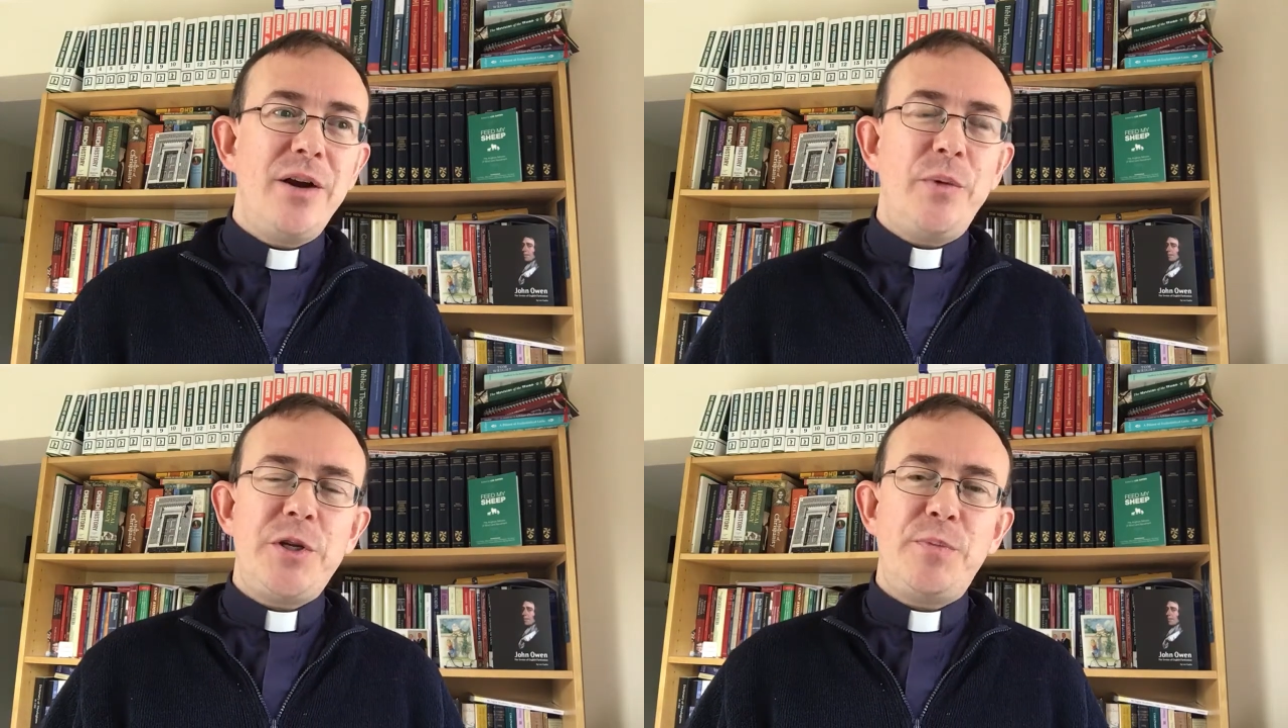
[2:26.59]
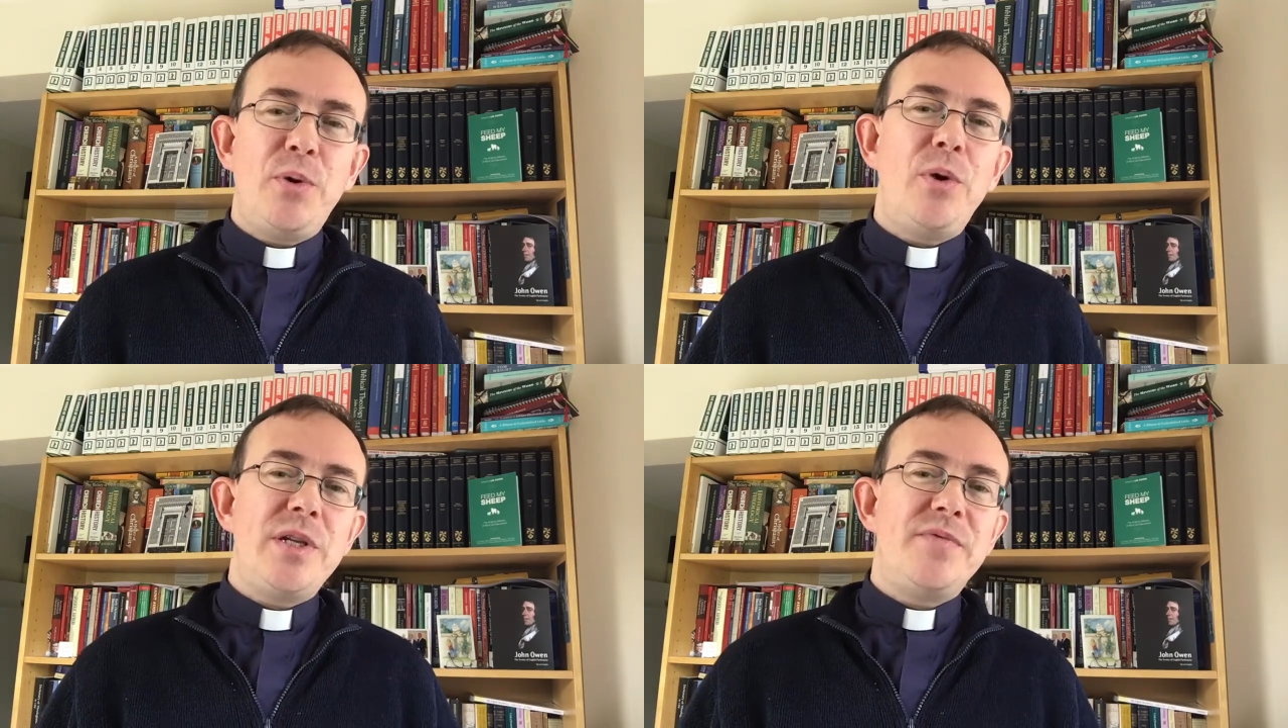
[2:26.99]
which
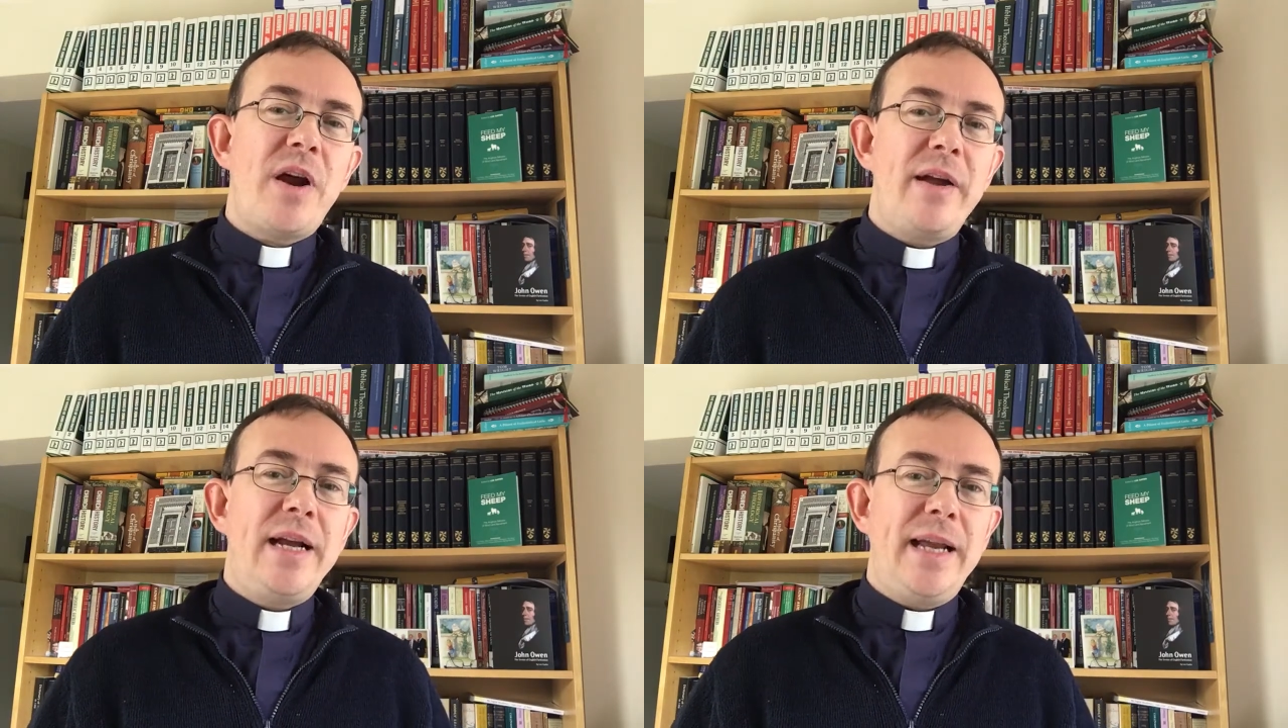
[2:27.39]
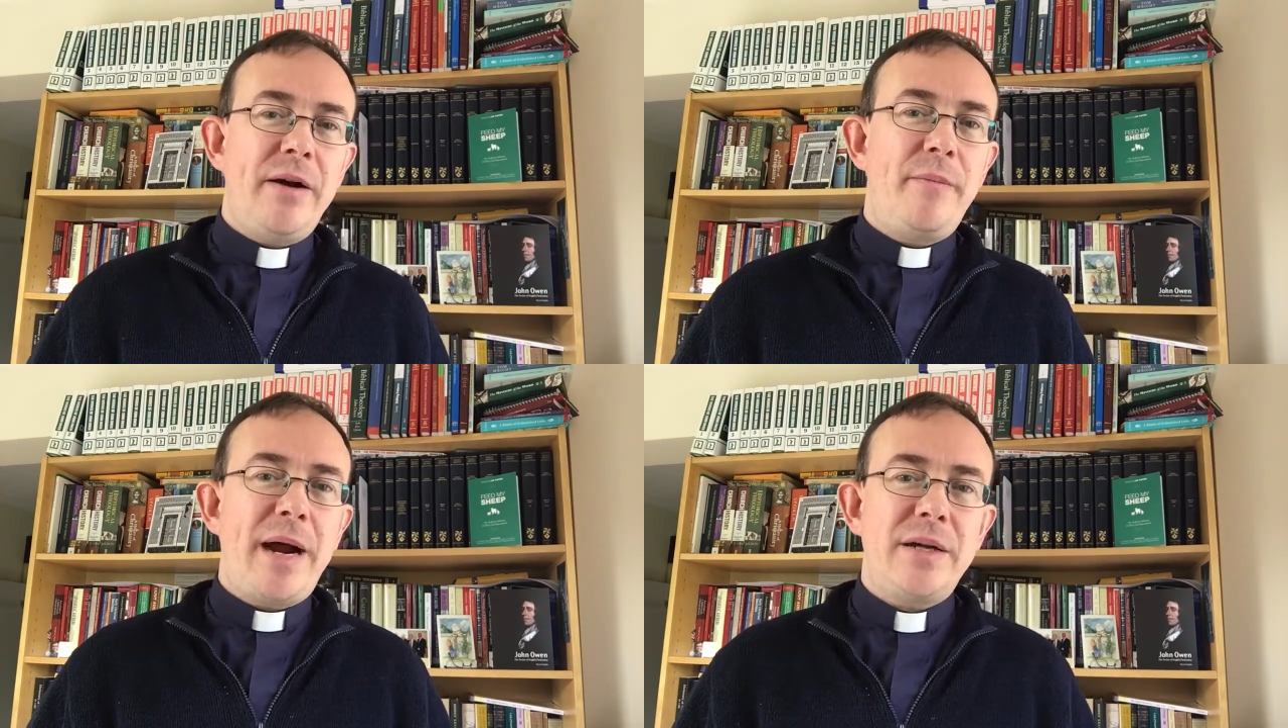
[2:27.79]
Paul is very
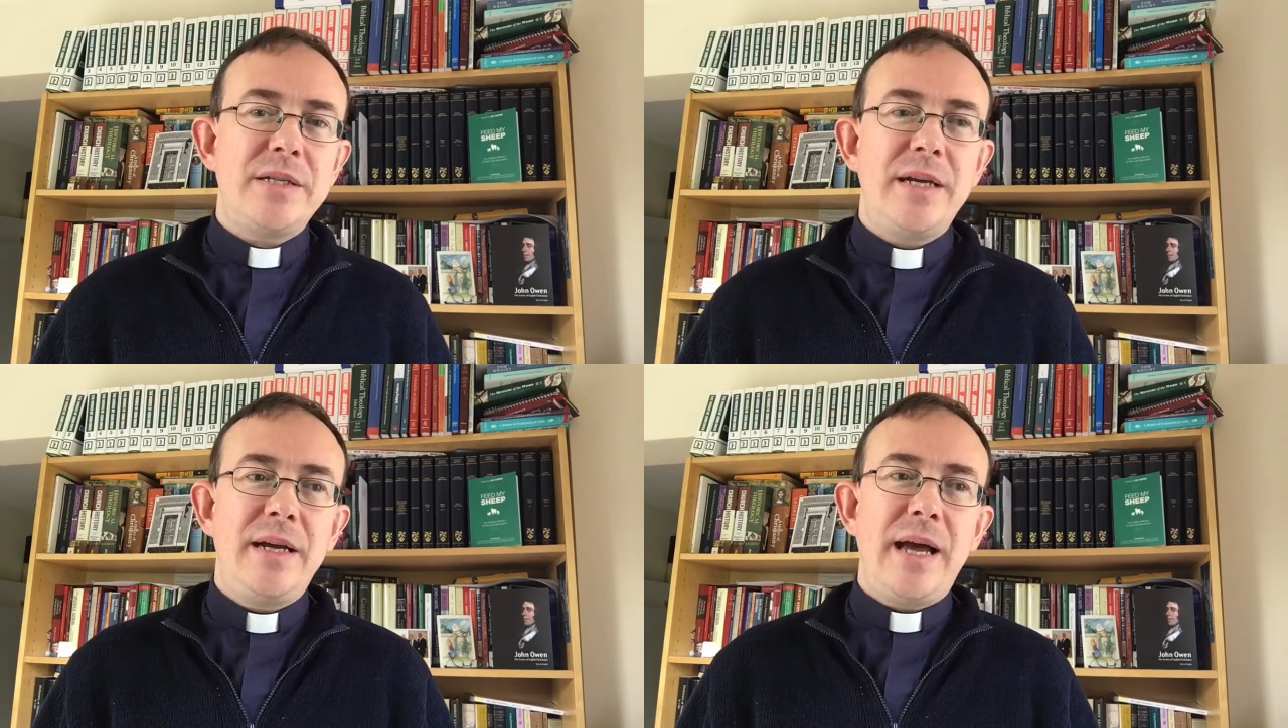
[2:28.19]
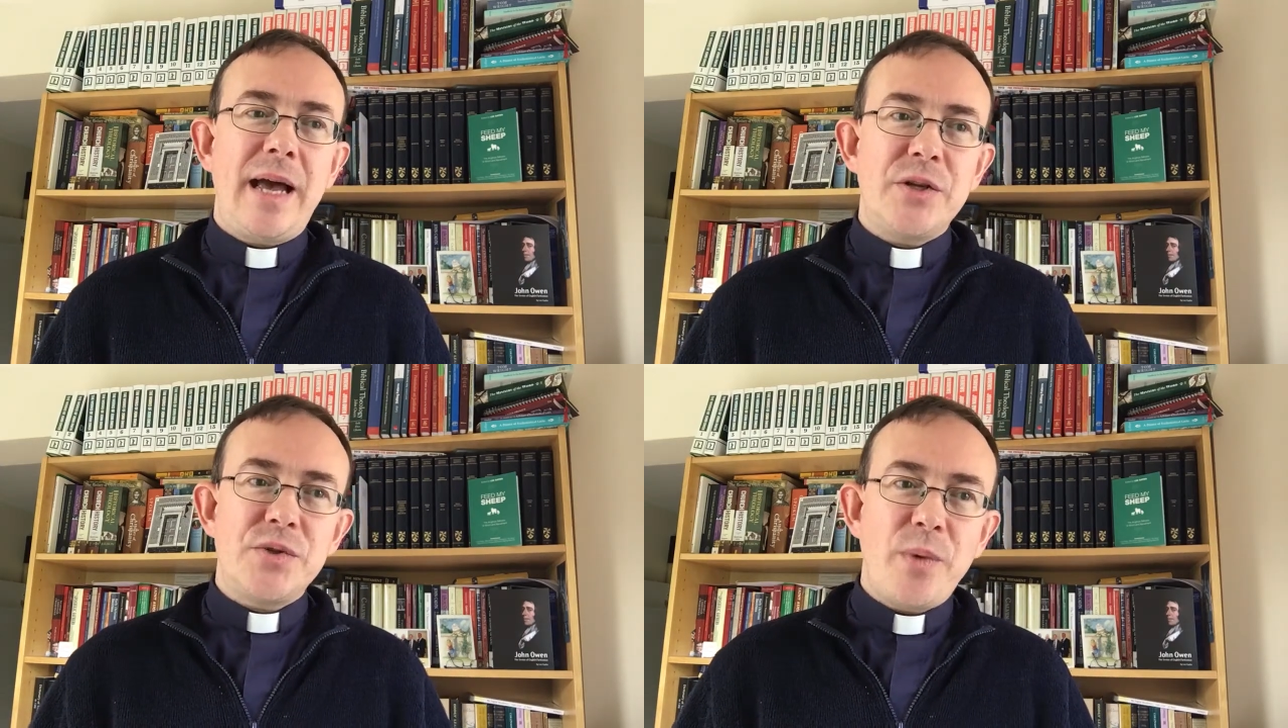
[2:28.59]
clear about
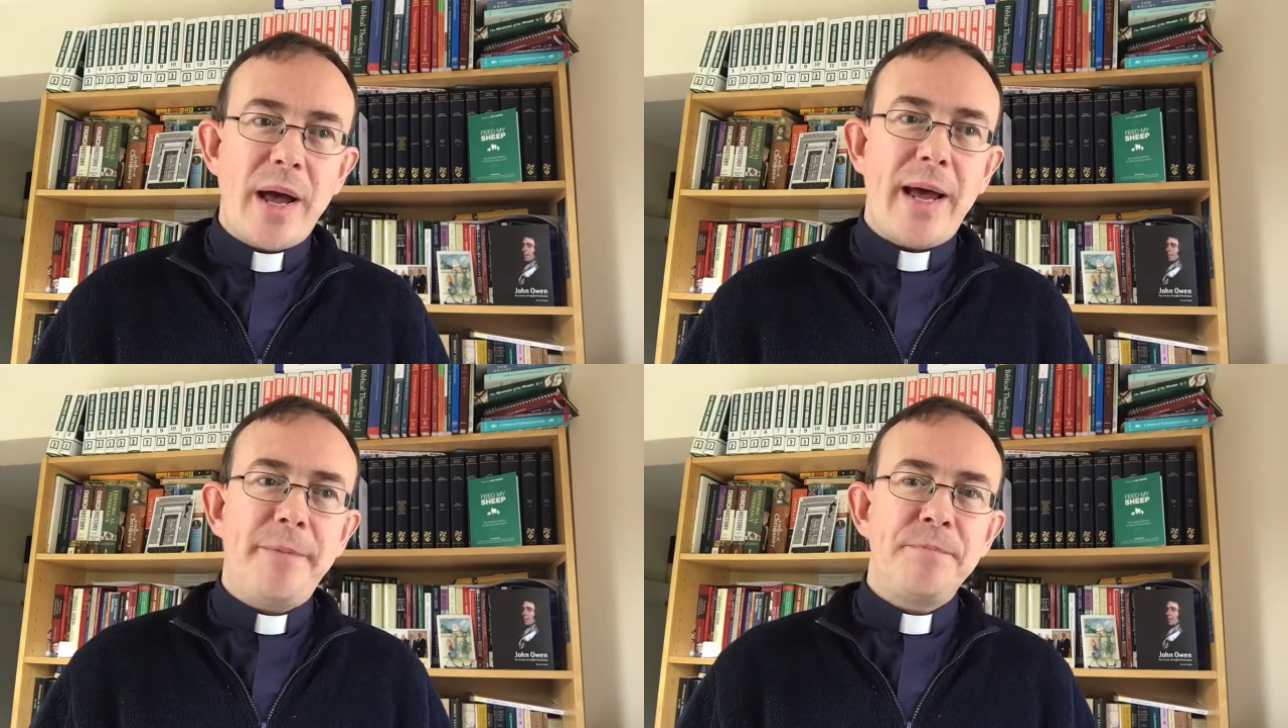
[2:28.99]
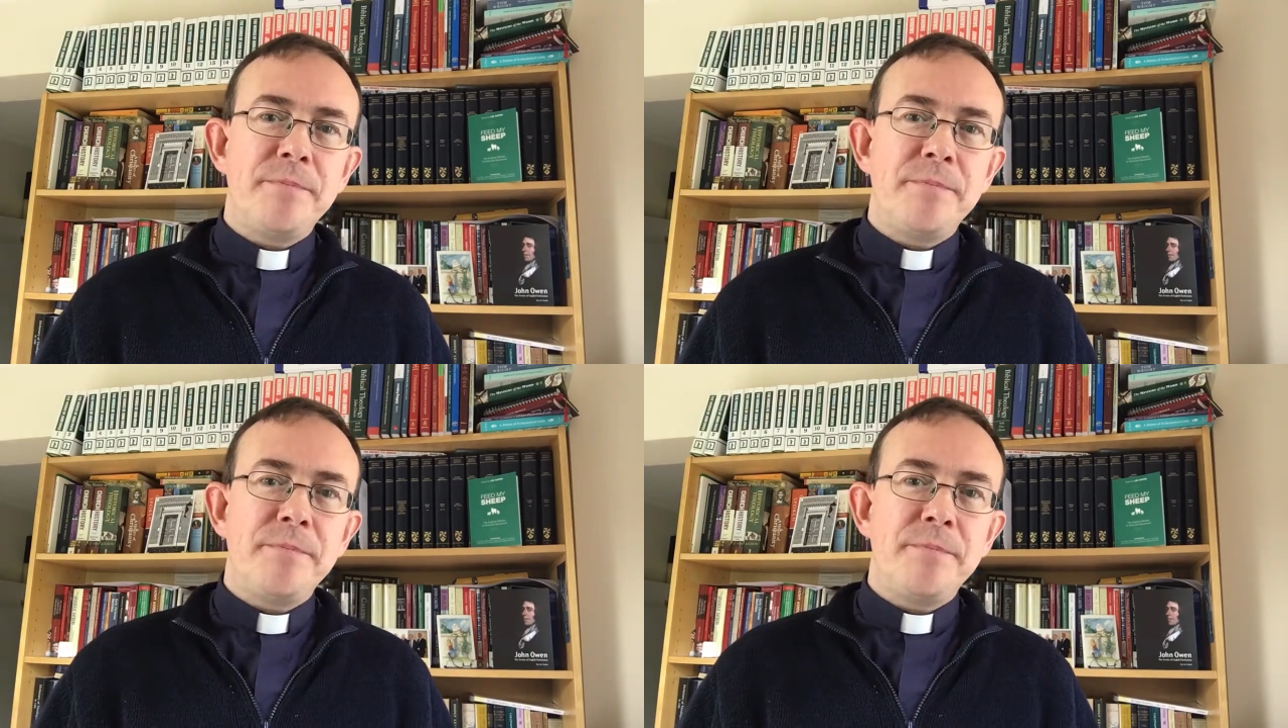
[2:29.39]
elsewhere.